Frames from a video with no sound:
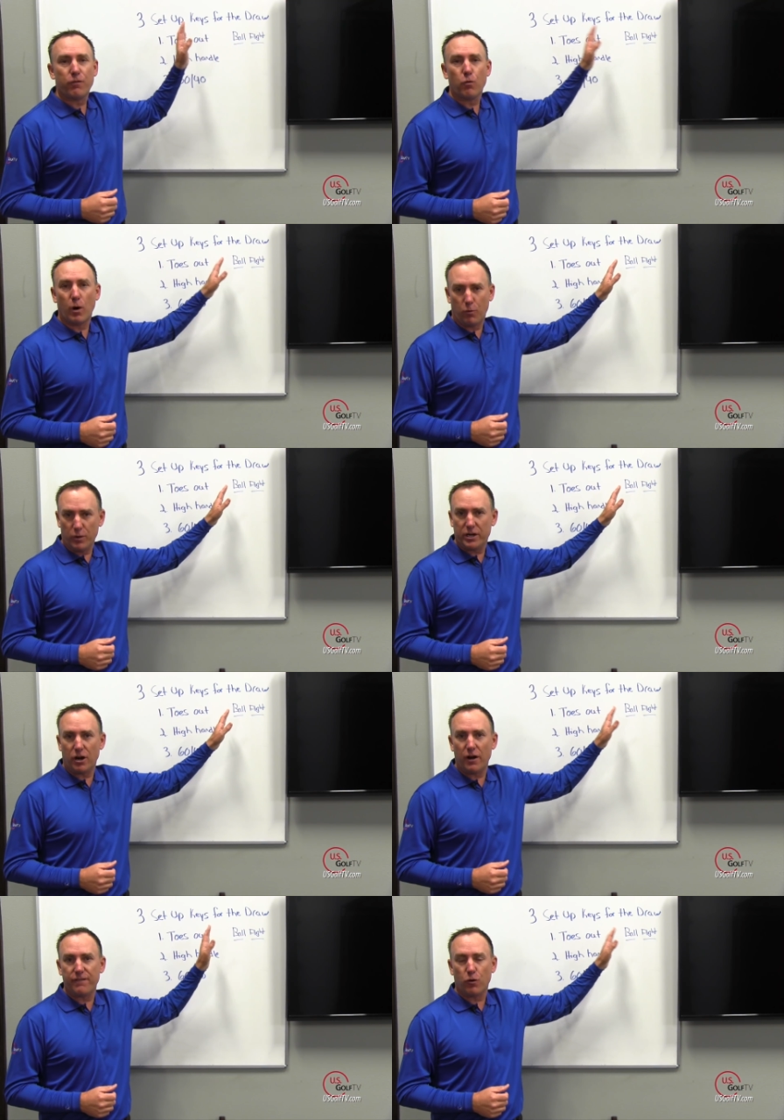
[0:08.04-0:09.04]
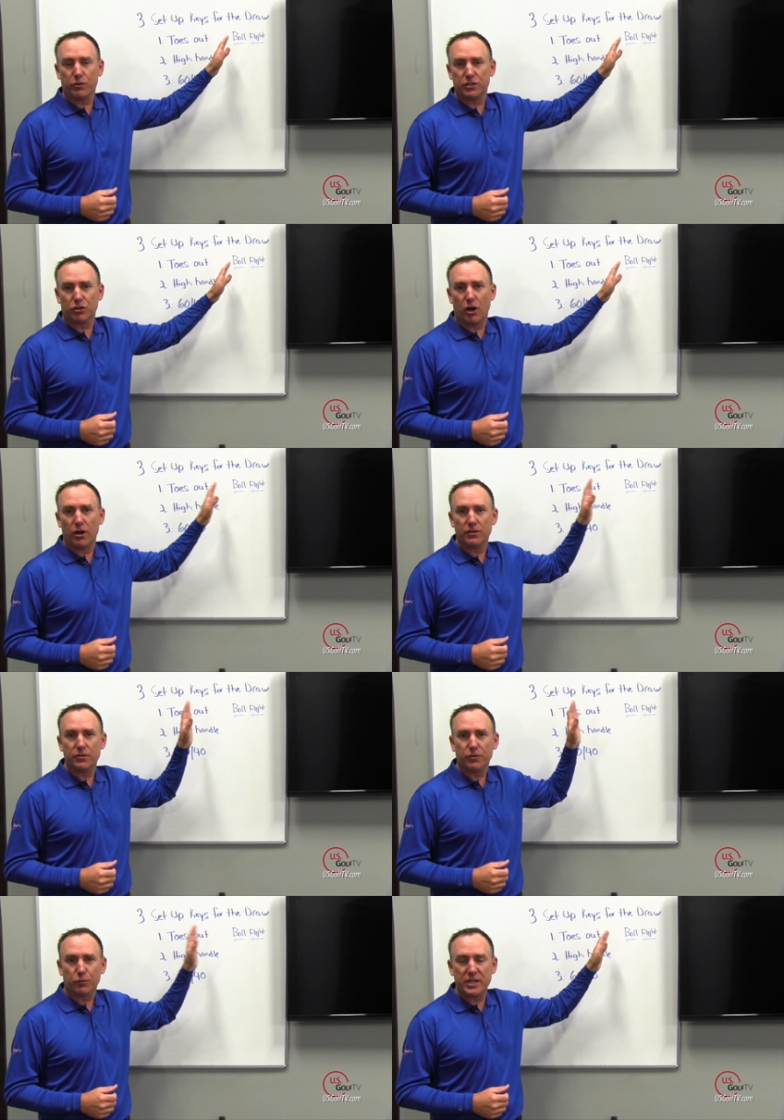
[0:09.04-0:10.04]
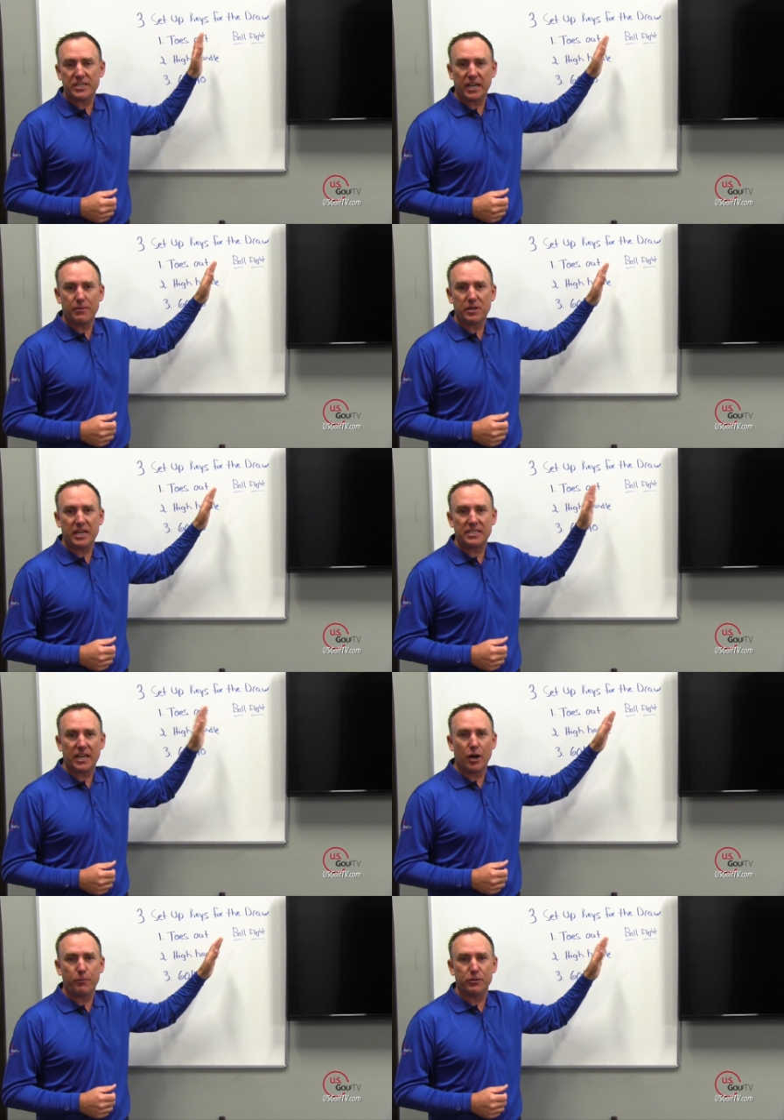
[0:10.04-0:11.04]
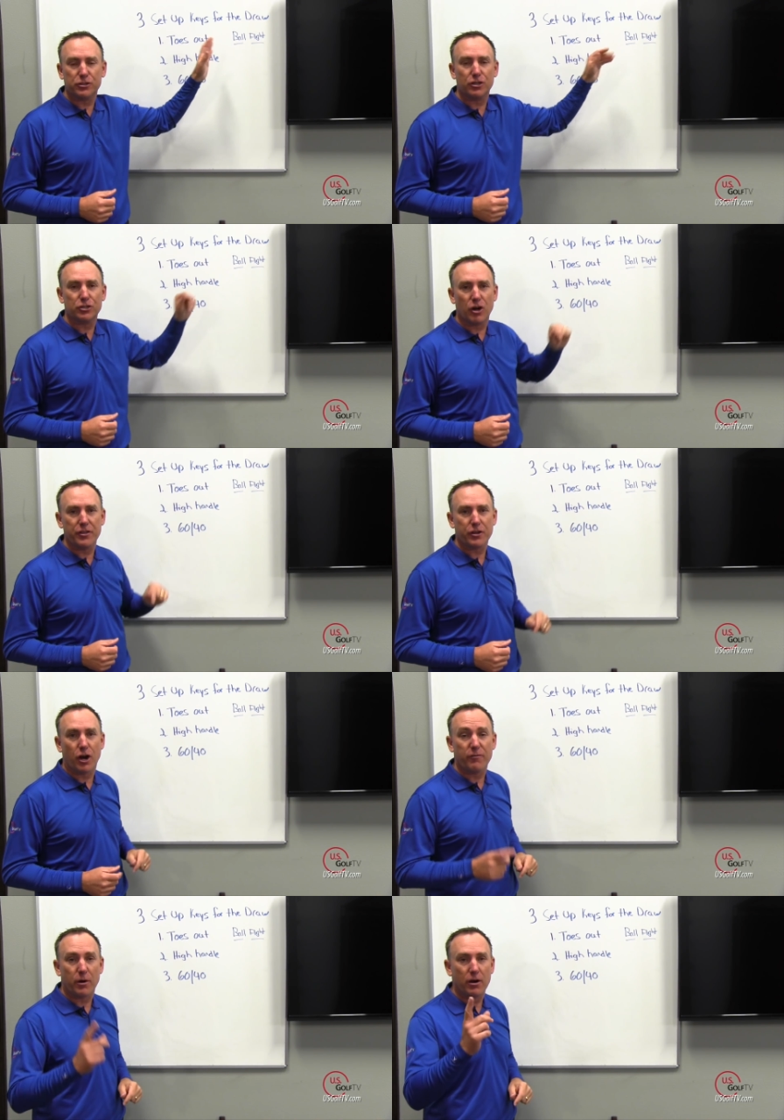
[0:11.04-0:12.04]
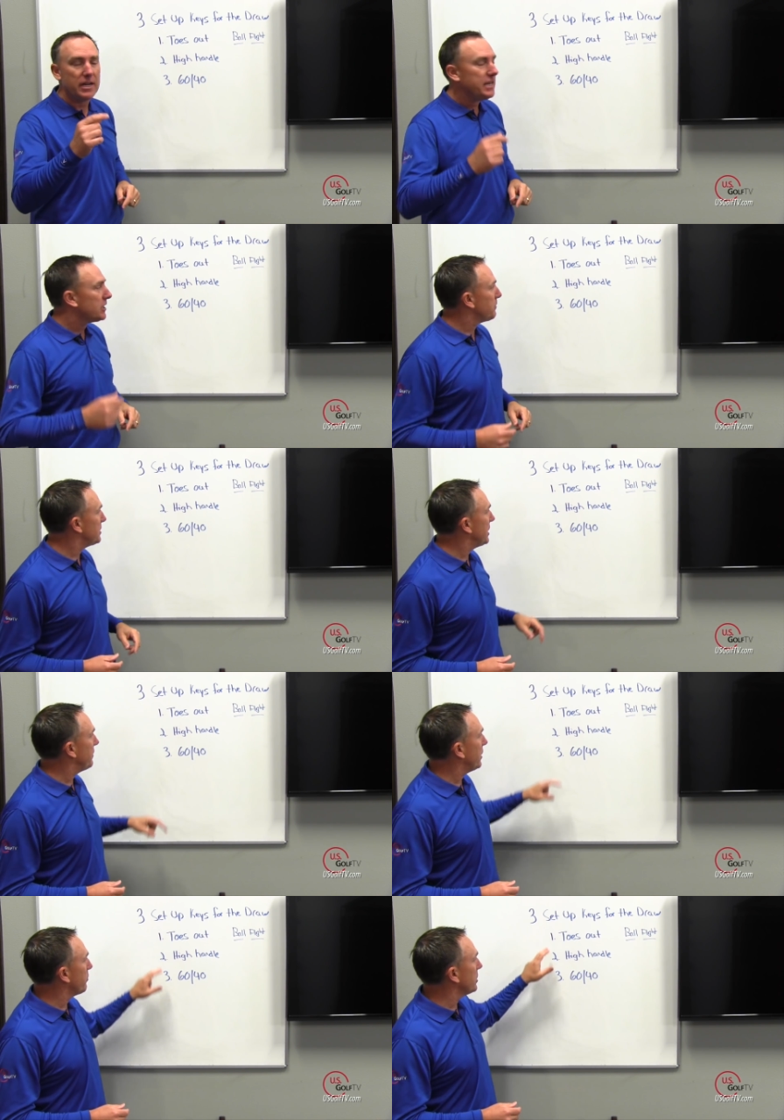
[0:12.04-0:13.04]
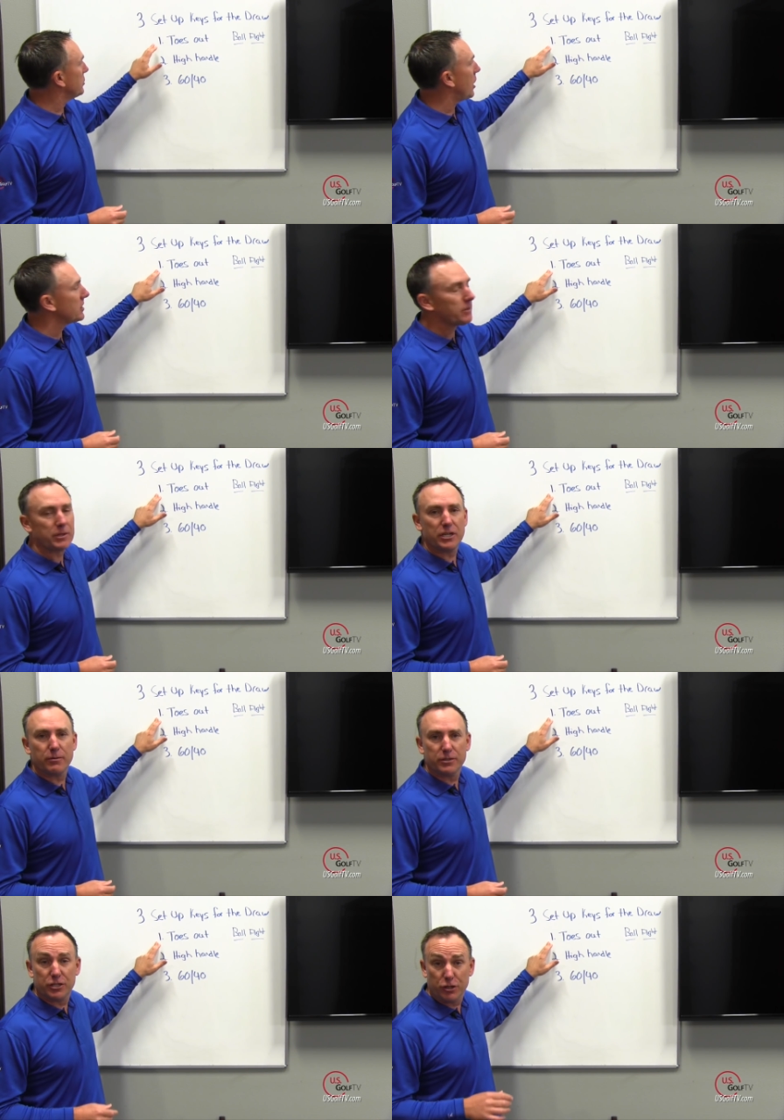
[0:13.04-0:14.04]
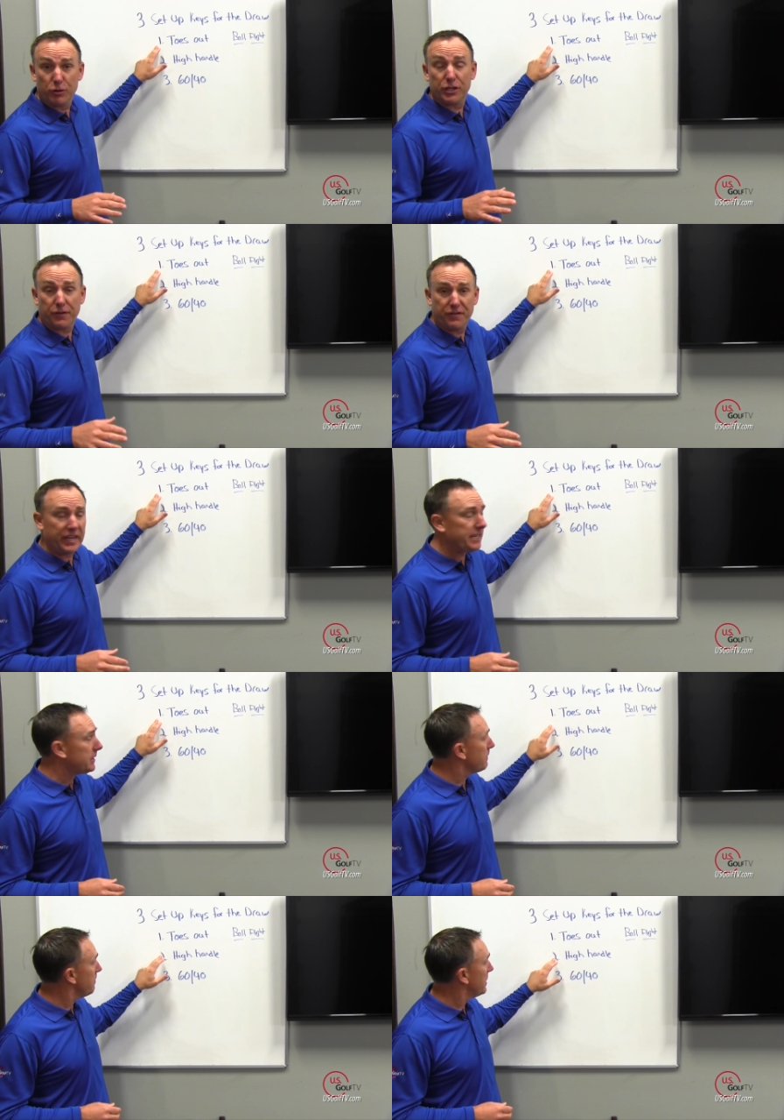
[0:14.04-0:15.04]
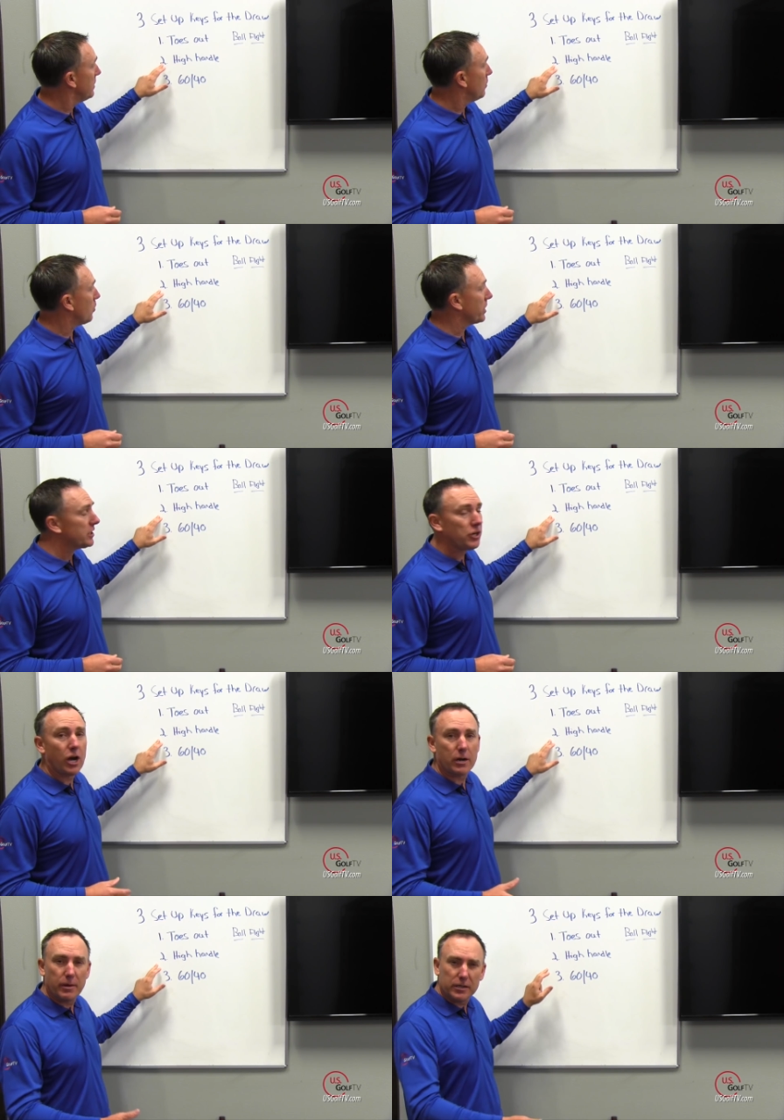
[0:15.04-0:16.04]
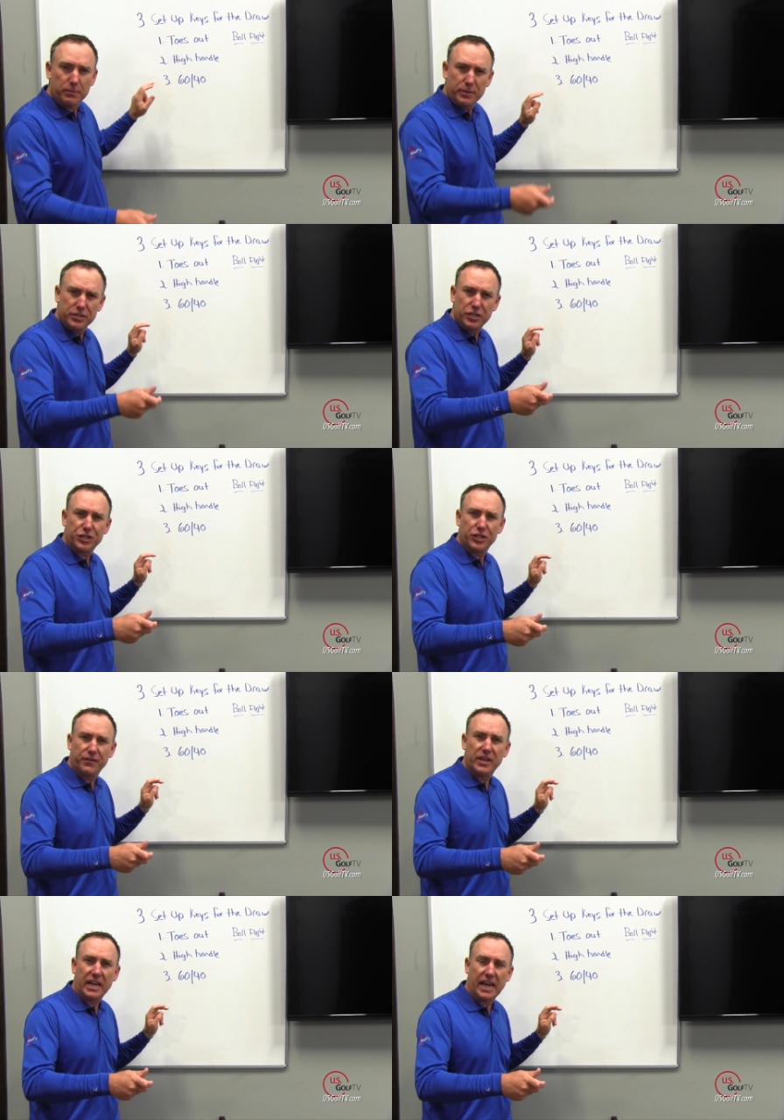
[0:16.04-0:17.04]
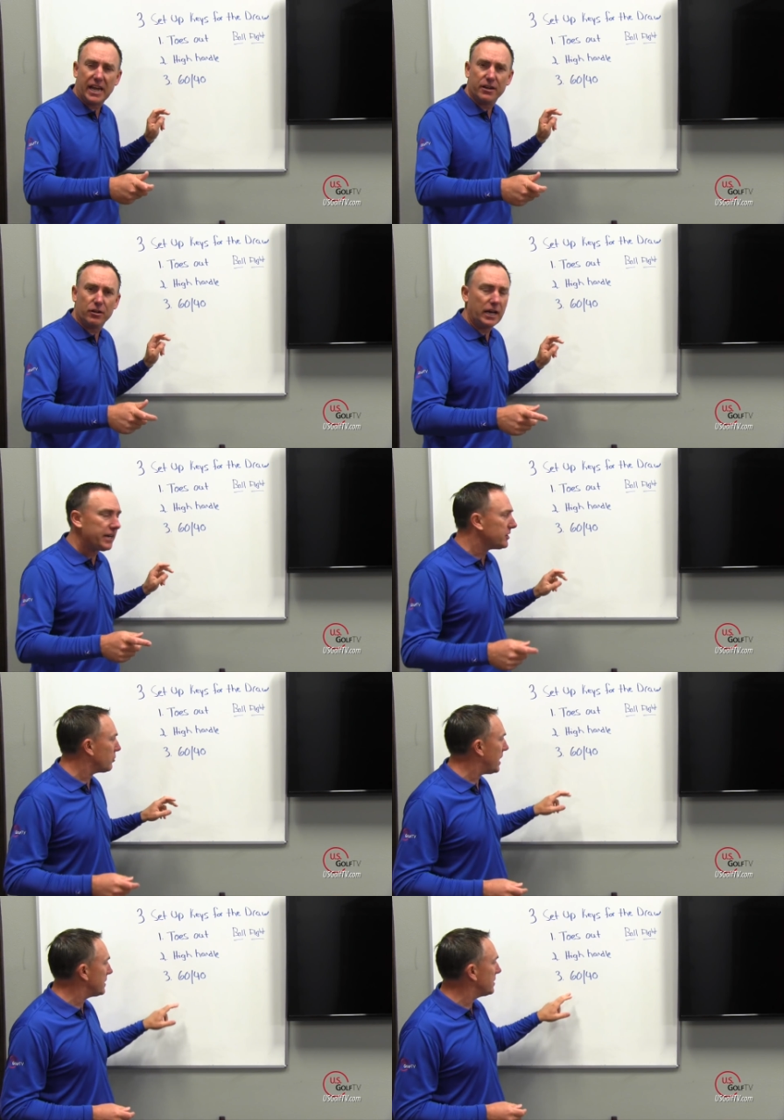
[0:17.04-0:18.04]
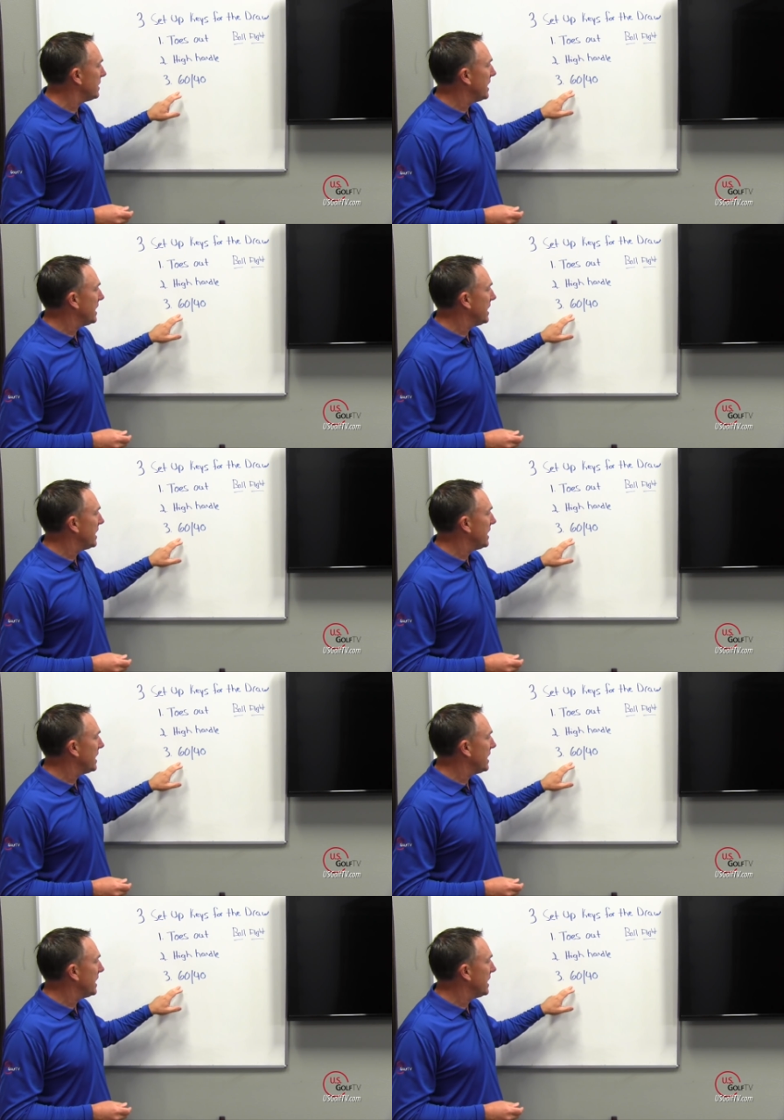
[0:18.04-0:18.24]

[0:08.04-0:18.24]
what we call for the draw. 3 setup keys to help you start drawing the golf ball. Specifically, we're going to talk something to do with your feet. We're going to talk about the position of the handle at address,